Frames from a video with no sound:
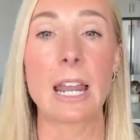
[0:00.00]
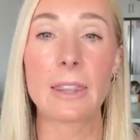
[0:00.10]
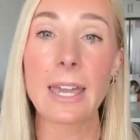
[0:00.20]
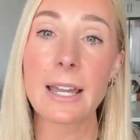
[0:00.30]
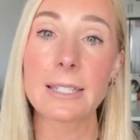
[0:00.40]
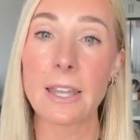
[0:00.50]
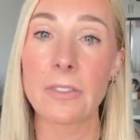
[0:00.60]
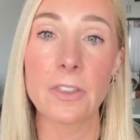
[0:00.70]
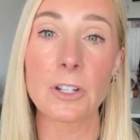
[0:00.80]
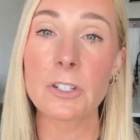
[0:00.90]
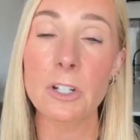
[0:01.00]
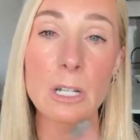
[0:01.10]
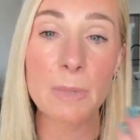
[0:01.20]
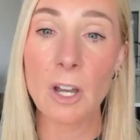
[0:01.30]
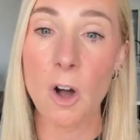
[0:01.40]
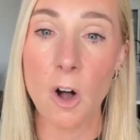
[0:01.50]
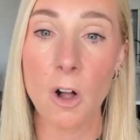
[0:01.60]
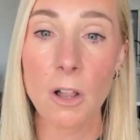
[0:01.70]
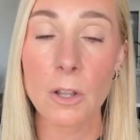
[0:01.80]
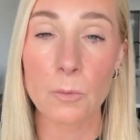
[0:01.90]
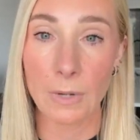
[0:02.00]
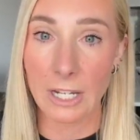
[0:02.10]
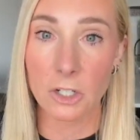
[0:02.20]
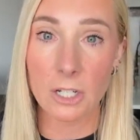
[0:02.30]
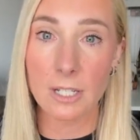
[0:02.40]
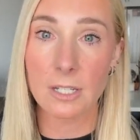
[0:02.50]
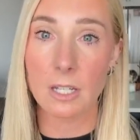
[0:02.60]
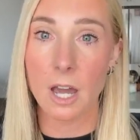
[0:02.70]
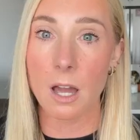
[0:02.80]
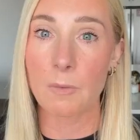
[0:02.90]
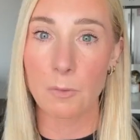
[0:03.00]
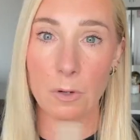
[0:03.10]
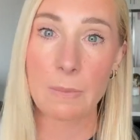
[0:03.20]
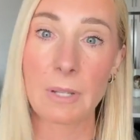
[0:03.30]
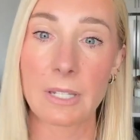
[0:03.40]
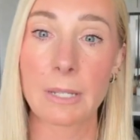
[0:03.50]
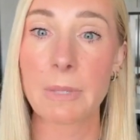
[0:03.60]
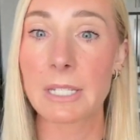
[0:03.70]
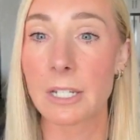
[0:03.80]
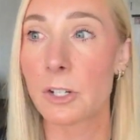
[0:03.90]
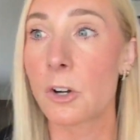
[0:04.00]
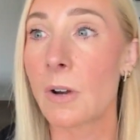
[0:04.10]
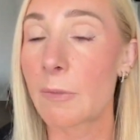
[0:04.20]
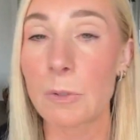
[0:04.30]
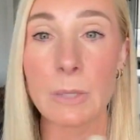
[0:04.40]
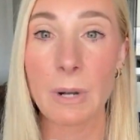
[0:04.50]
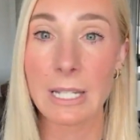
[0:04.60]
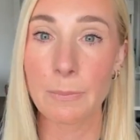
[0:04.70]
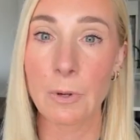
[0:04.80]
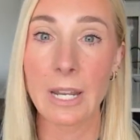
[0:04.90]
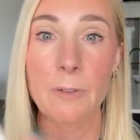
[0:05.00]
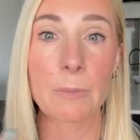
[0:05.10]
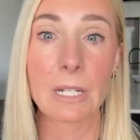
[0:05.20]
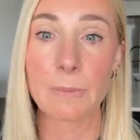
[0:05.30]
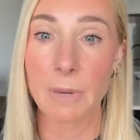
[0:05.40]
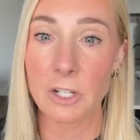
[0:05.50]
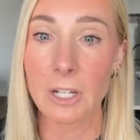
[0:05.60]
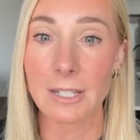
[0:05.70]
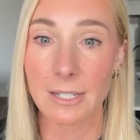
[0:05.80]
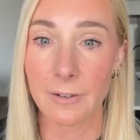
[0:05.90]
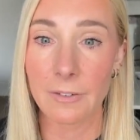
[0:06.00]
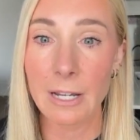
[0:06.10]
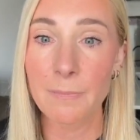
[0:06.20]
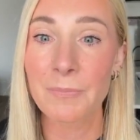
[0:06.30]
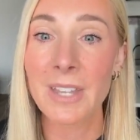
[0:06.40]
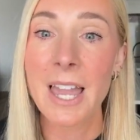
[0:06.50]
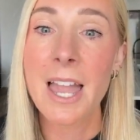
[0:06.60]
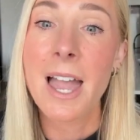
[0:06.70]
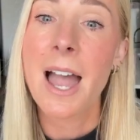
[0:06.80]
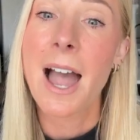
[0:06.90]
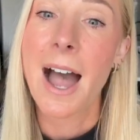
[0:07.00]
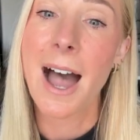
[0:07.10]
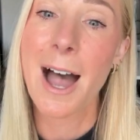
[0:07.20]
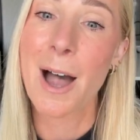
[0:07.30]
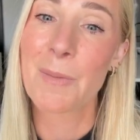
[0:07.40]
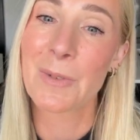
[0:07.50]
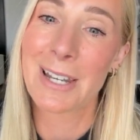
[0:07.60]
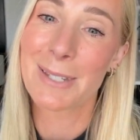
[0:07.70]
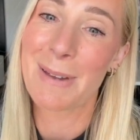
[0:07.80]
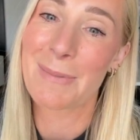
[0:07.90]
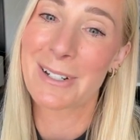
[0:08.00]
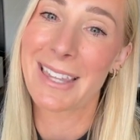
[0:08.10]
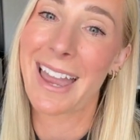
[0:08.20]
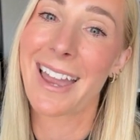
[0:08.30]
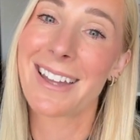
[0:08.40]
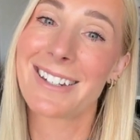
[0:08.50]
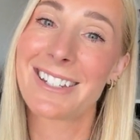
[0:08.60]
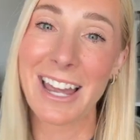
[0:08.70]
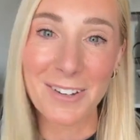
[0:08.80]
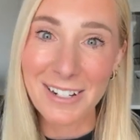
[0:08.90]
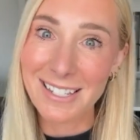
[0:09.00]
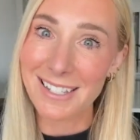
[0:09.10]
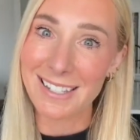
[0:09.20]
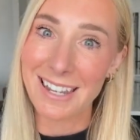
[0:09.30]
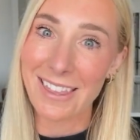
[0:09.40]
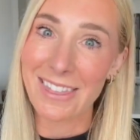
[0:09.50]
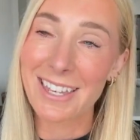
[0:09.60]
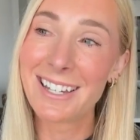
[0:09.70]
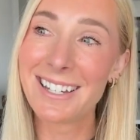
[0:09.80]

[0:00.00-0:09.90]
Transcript: And like I said, these are going to be all ranges of affordability, because I know everyone's price point, everybody's budget is different. When is my birthday? January 16th.